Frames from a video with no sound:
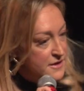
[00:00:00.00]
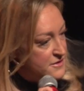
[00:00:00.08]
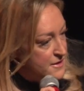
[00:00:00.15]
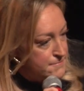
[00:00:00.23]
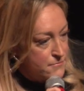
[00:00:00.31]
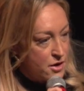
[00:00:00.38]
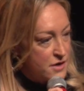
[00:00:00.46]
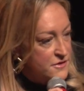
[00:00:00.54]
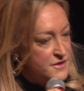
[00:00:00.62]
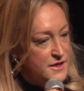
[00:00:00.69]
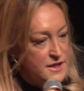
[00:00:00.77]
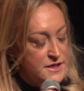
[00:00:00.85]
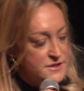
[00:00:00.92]
that
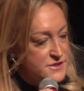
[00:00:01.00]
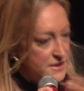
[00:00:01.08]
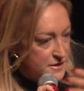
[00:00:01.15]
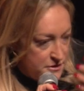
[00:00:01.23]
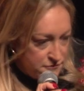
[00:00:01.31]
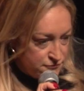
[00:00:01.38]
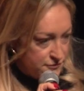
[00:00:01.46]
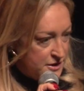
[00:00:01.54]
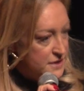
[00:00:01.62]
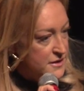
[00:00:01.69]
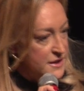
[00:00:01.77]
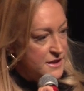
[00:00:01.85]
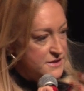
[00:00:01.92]
Martha is
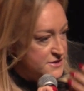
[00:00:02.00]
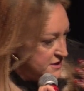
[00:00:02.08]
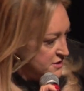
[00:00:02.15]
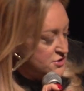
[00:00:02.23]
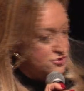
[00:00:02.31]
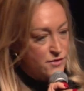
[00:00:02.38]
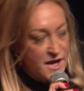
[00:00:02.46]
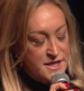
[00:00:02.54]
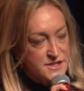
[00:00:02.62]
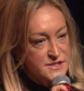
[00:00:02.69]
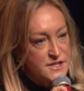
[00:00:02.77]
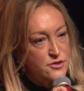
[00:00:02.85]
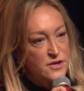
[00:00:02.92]
really
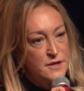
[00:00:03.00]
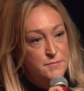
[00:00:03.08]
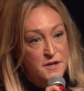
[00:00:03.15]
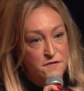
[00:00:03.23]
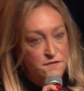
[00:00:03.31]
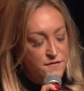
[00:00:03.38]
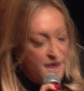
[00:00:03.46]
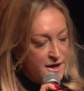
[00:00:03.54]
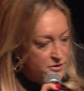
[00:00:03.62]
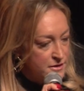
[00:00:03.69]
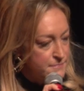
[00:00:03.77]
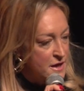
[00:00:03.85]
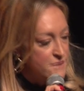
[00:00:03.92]
distressed and there had been a fire
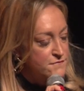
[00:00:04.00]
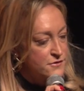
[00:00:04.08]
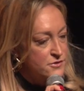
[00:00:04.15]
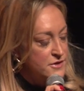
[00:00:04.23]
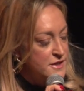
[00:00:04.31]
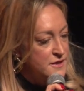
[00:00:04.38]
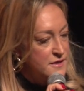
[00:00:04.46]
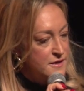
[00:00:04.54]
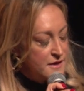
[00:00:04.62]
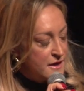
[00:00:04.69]
at Mount Vernon.